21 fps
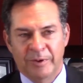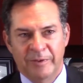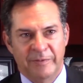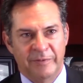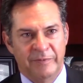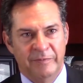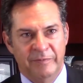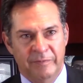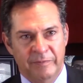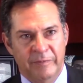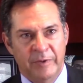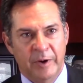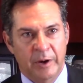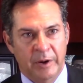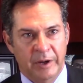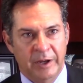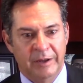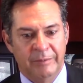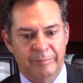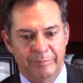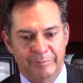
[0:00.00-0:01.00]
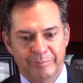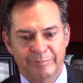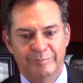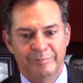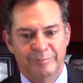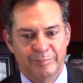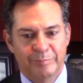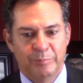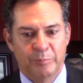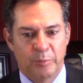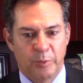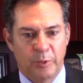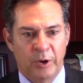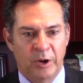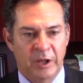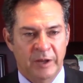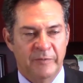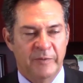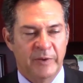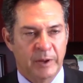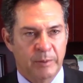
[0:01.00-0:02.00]
of very
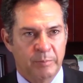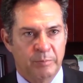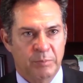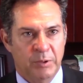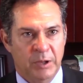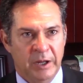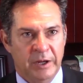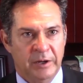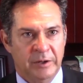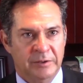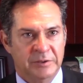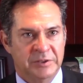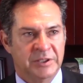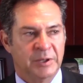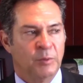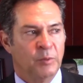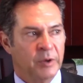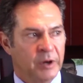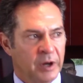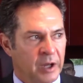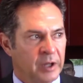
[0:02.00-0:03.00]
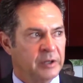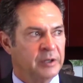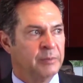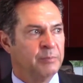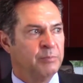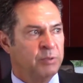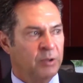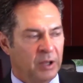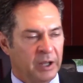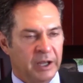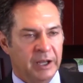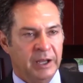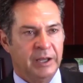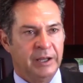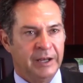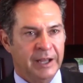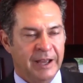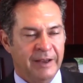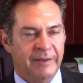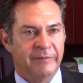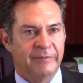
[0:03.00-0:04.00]
prolific players that went on to play
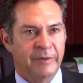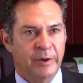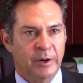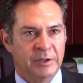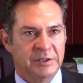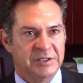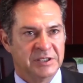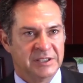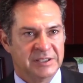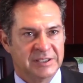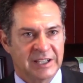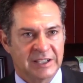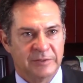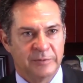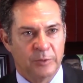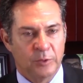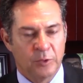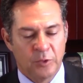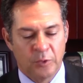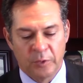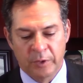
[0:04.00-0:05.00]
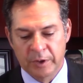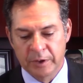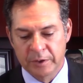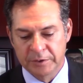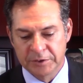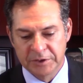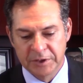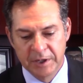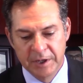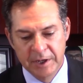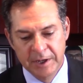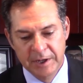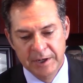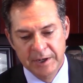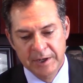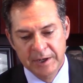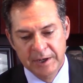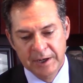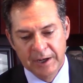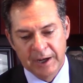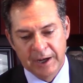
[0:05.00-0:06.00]
and have very successful careers.
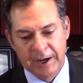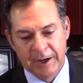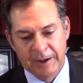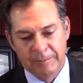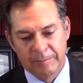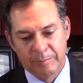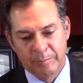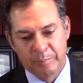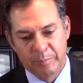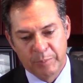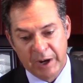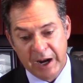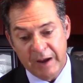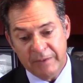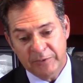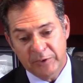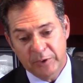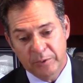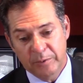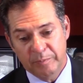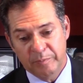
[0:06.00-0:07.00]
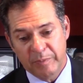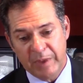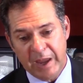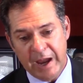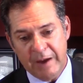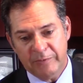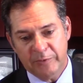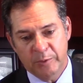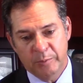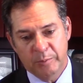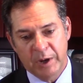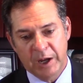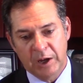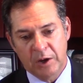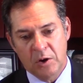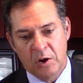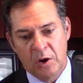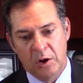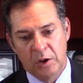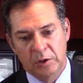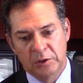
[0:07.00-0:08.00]
But after my
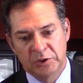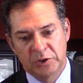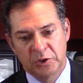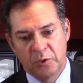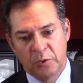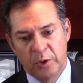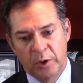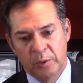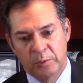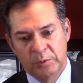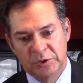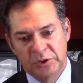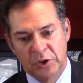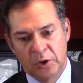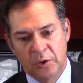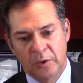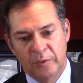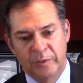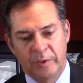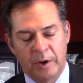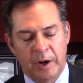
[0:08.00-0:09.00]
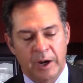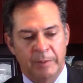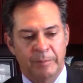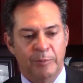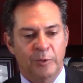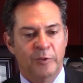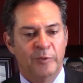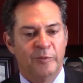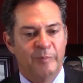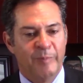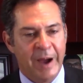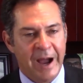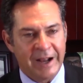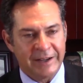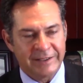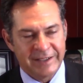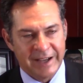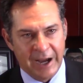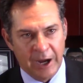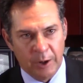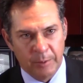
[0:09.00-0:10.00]
college career was over, I moved back
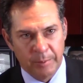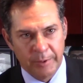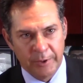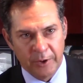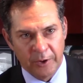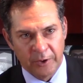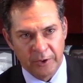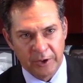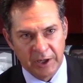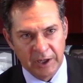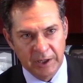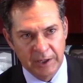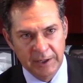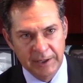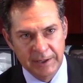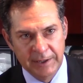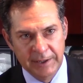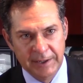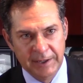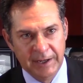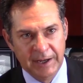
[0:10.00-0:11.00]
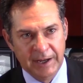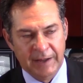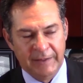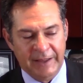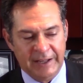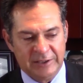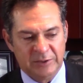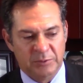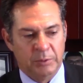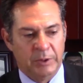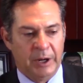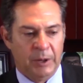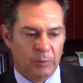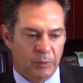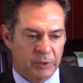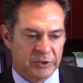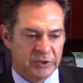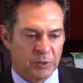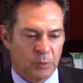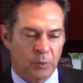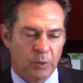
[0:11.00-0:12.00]
to Albuquerque, and that's when I
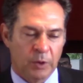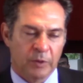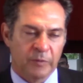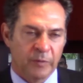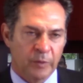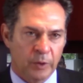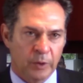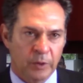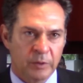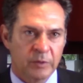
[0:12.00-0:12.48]
went to work for